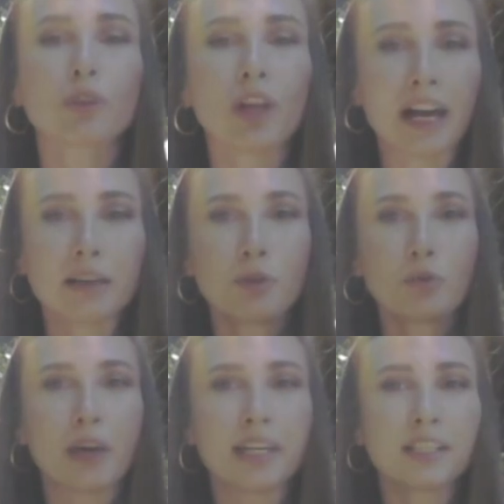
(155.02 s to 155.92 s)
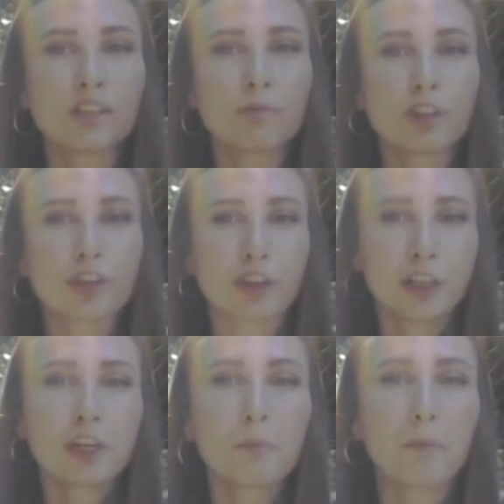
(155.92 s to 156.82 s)
reliable ways to ensure
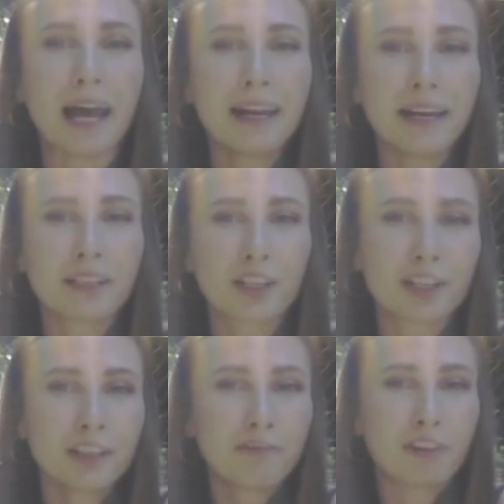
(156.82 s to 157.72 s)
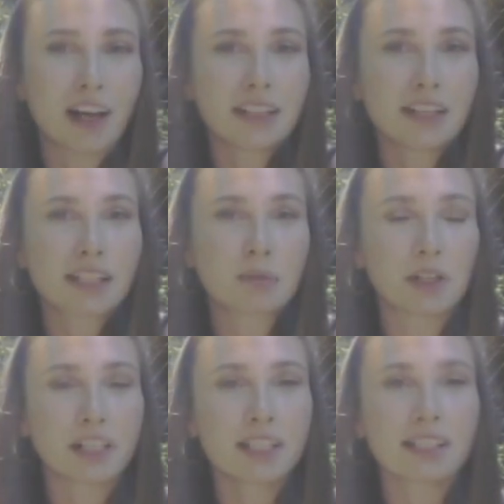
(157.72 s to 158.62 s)
your pet has a good flying
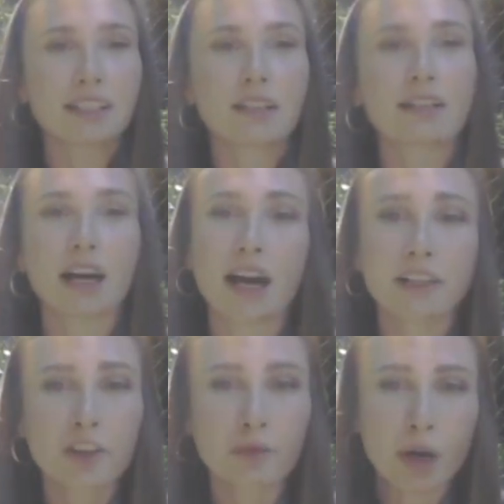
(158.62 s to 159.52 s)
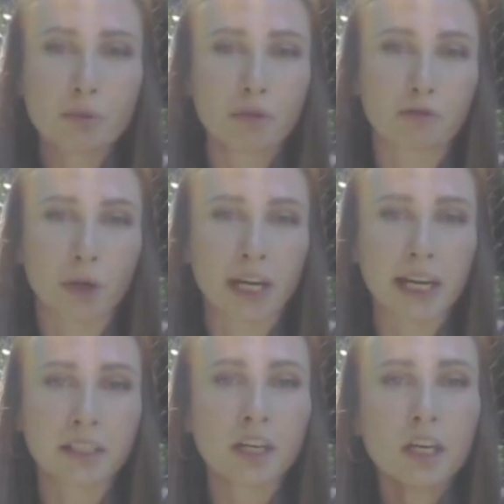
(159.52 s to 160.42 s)
experience is to tire them out
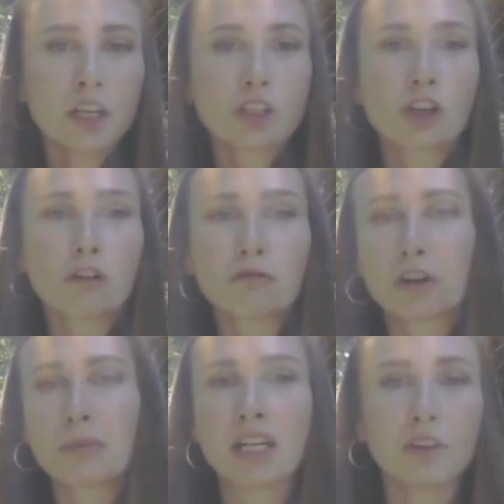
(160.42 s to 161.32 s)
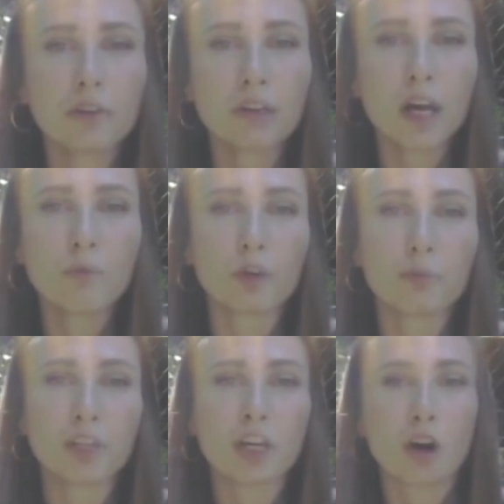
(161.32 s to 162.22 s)
beforehand. So, for me and Luna, we'll
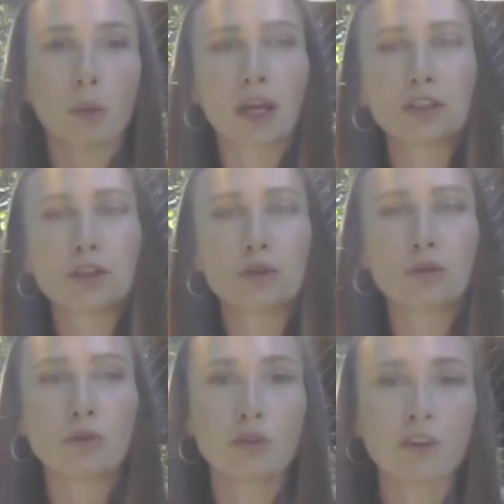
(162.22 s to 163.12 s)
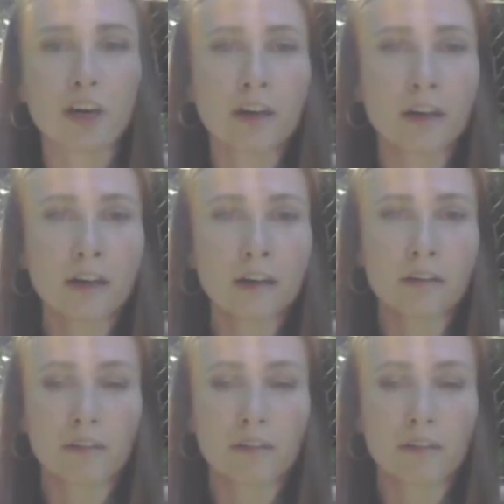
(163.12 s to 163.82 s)
be going to the